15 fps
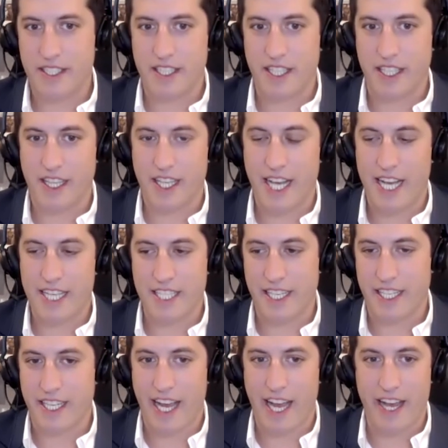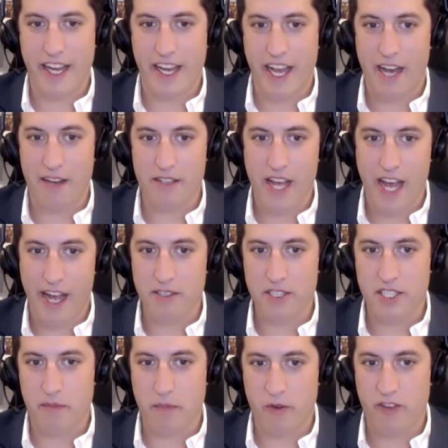the classic
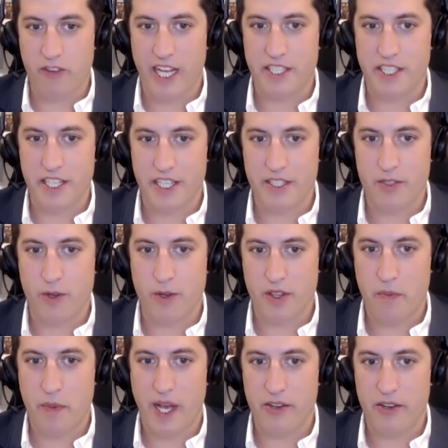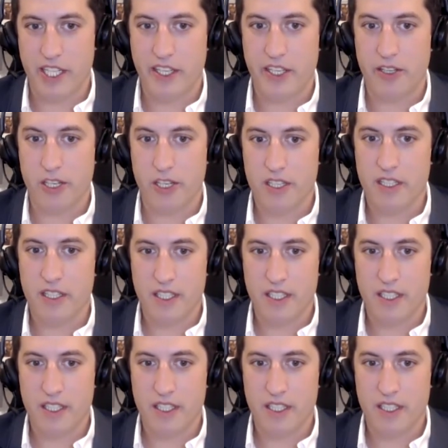ounce of prevention is worth a pound of cure.